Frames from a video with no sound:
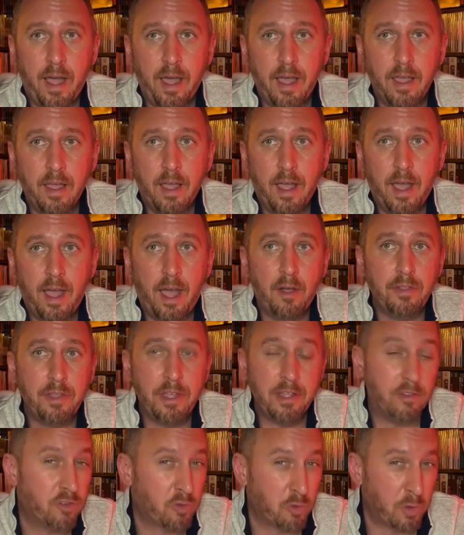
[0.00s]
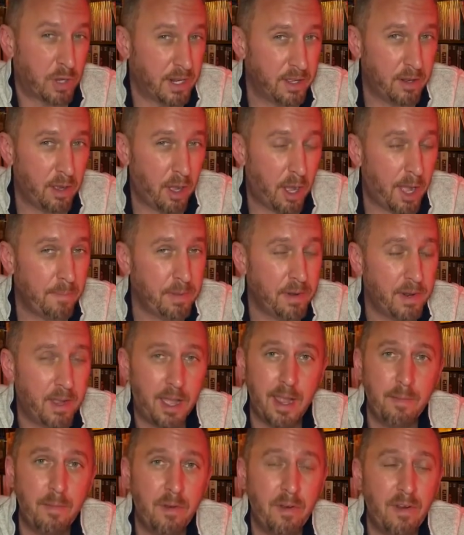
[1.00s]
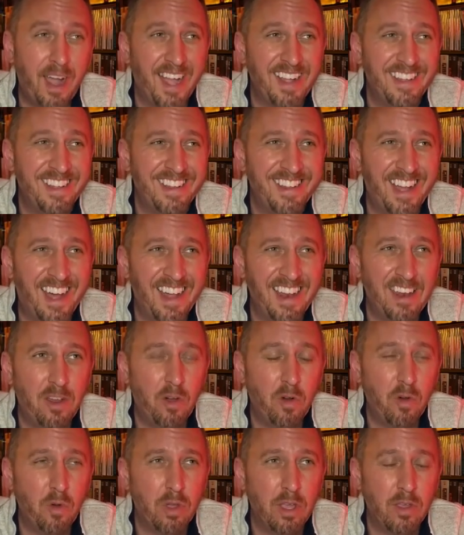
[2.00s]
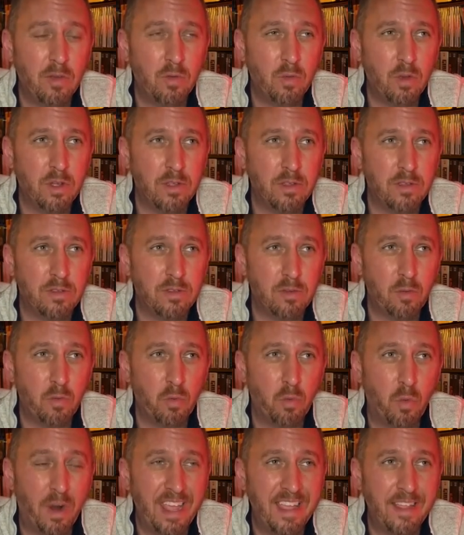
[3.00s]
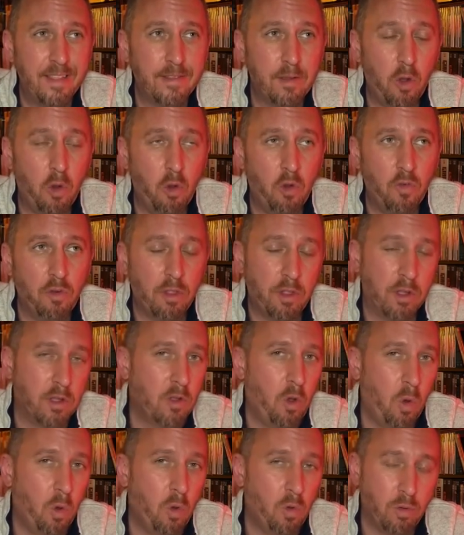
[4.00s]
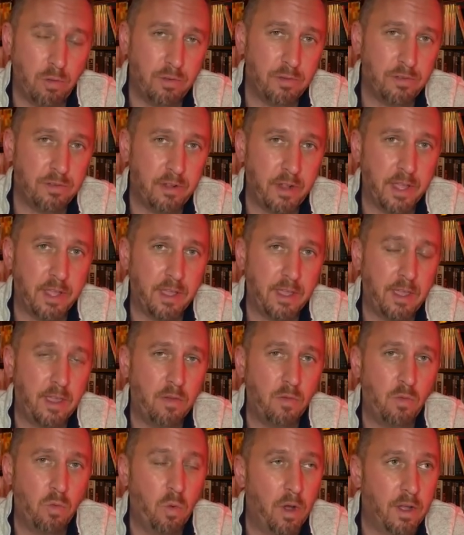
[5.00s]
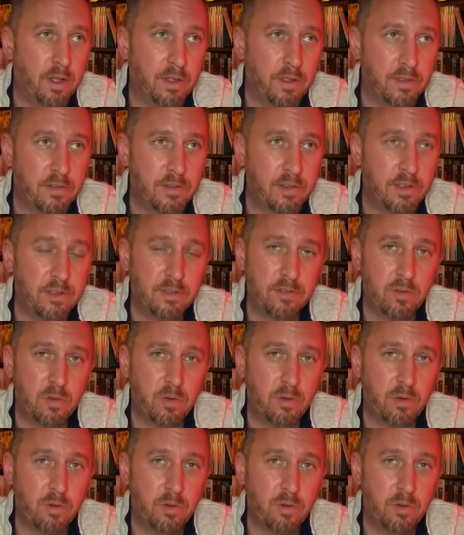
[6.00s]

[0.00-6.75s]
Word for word: how they treated Oppenheimer. I did not know he was raked over the coals like he was historically.